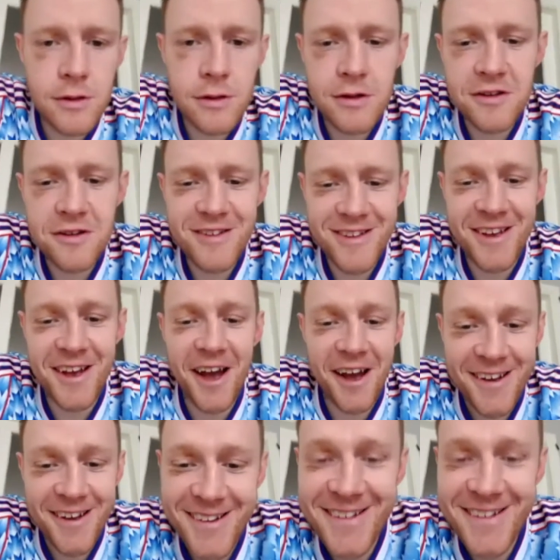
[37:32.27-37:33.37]

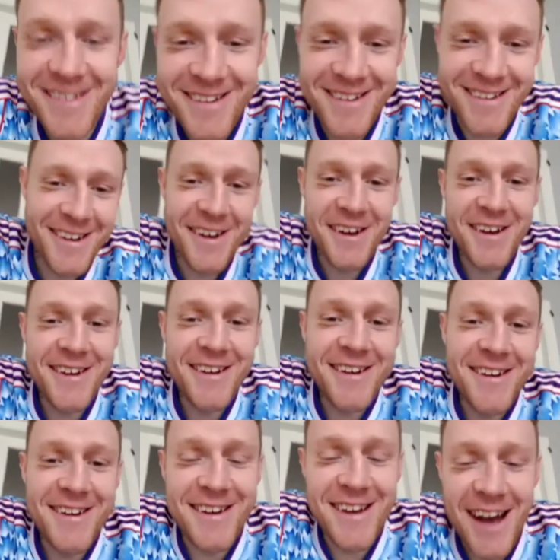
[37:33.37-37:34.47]
Yeah,
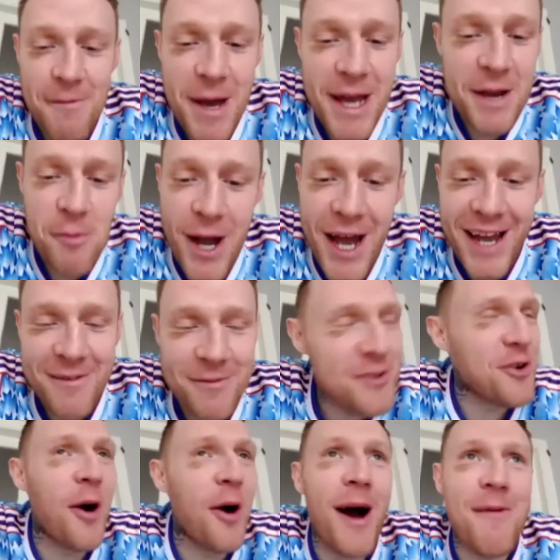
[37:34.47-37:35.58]
making weight. But you know what,
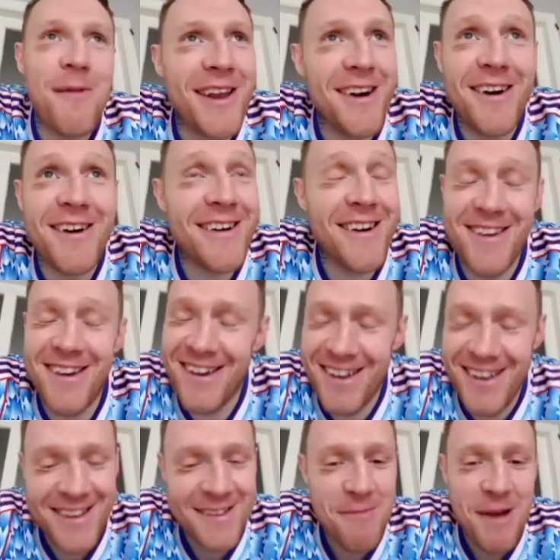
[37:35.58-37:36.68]
man?
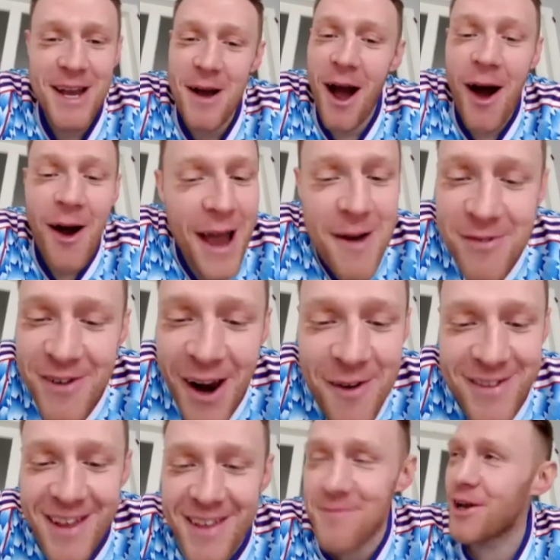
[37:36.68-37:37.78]
Making weight. Everyone always says
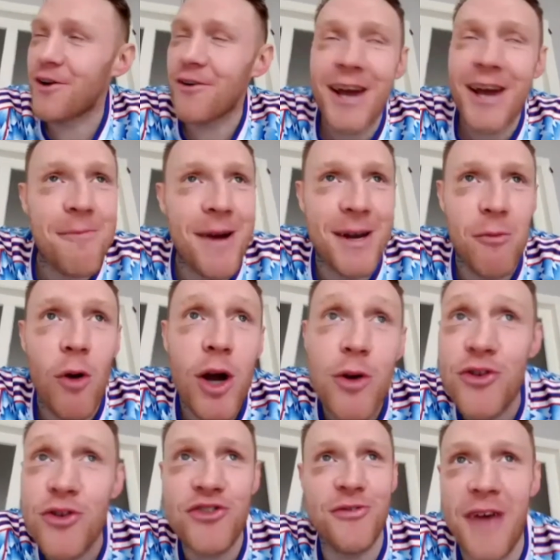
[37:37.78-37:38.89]
to me, like, Graham, man, why are you
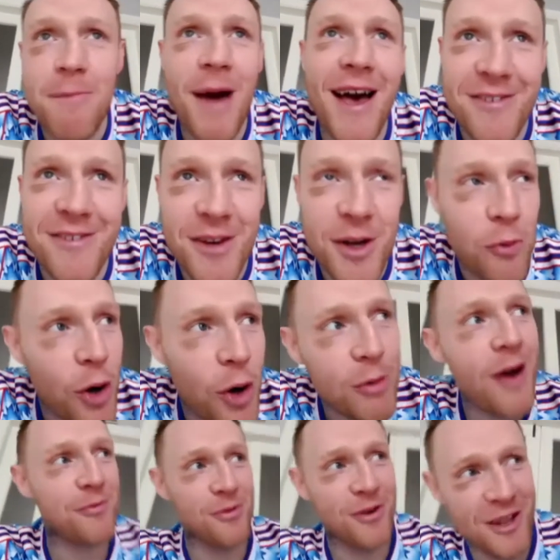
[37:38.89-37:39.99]
such a fat bastard? Like, why are you always
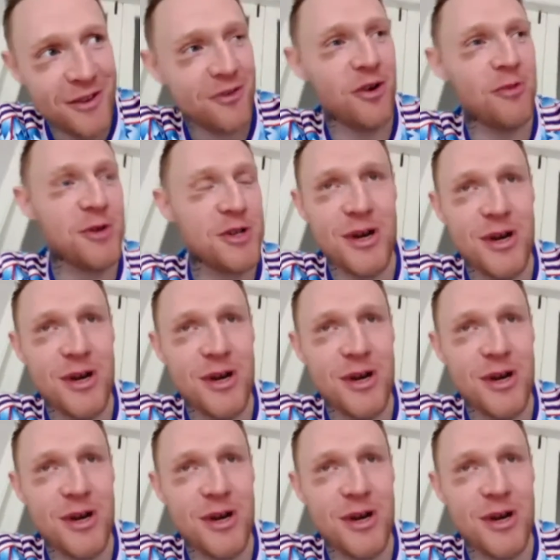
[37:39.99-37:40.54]
putting on so much weight?